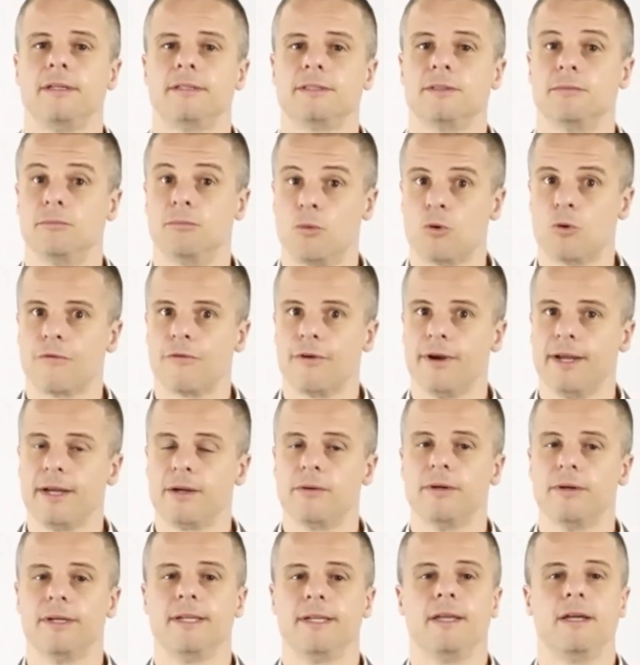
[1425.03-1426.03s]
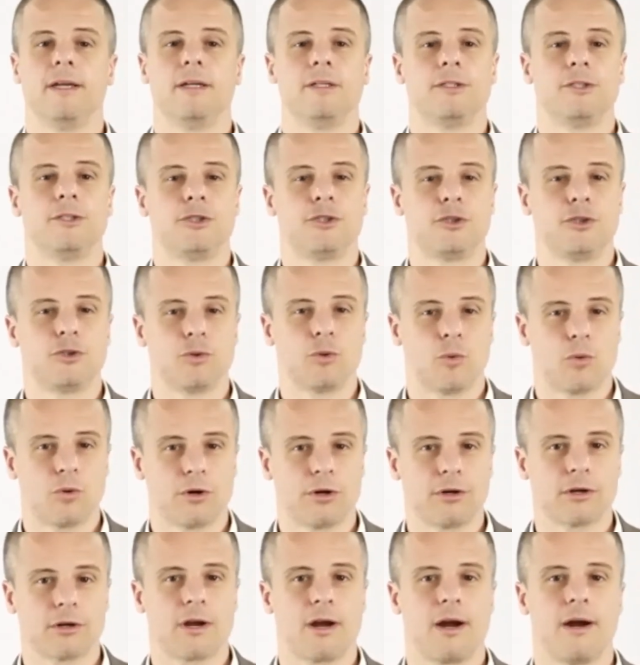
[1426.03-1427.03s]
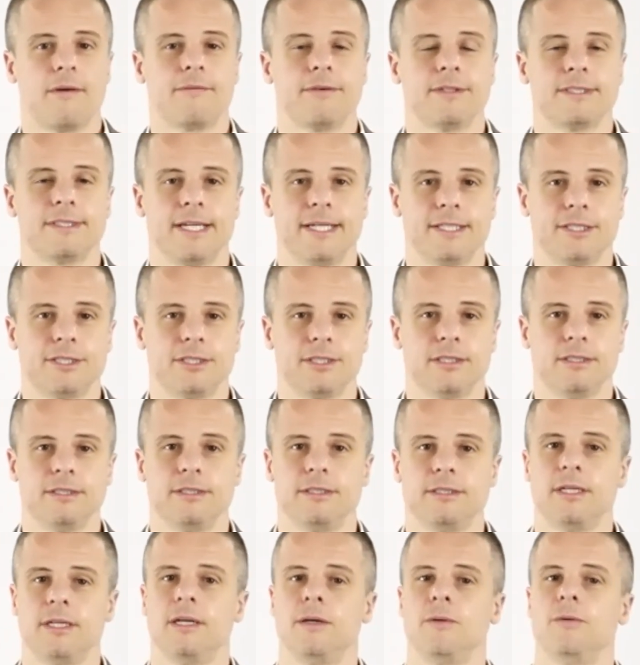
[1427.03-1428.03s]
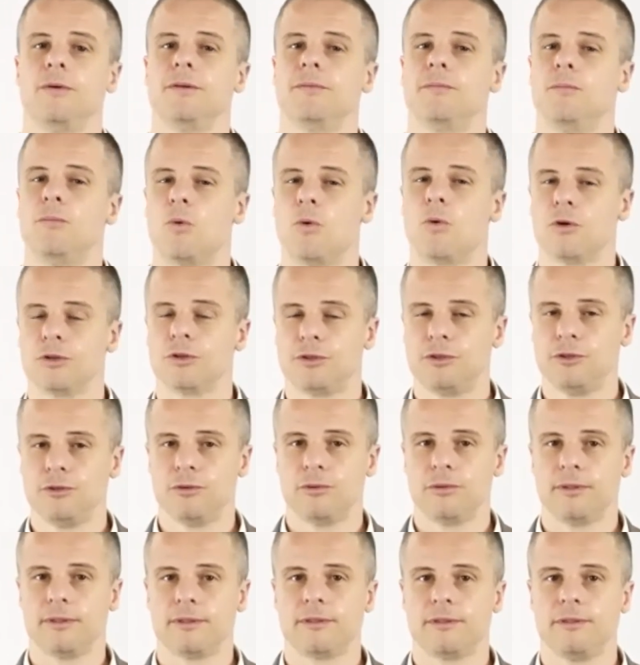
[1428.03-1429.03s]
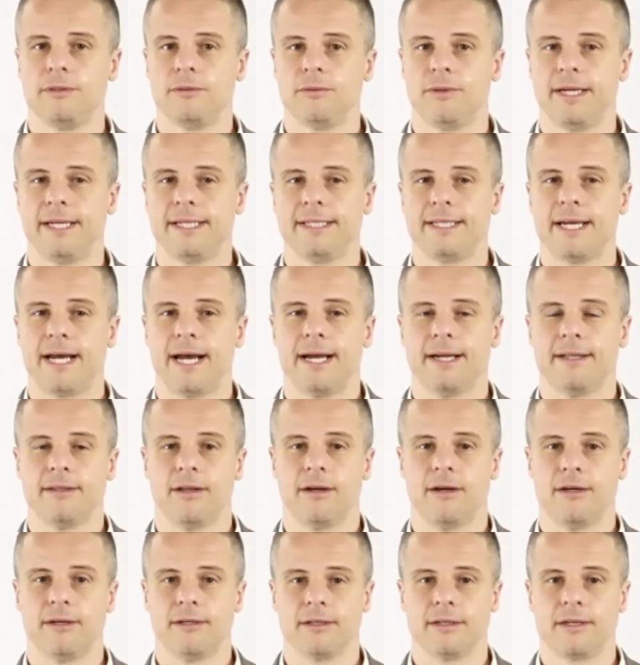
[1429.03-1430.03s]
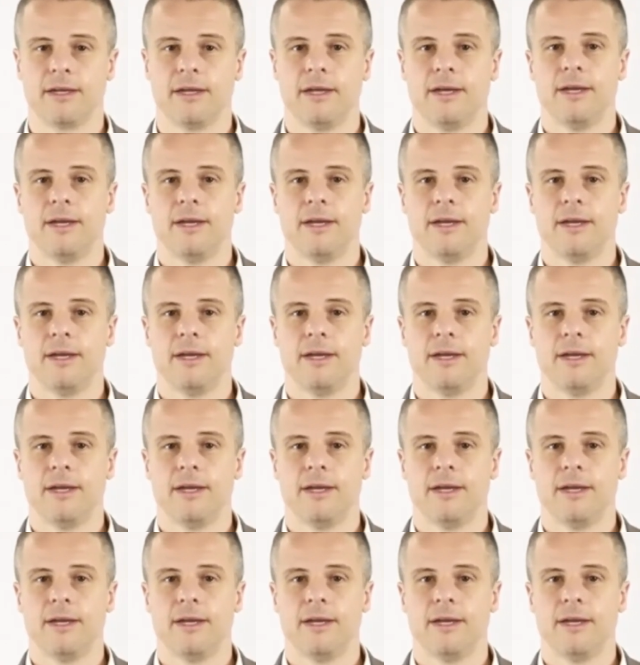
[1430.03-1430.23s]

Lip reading: more frequent, shorter conversations with more two-way dialogue,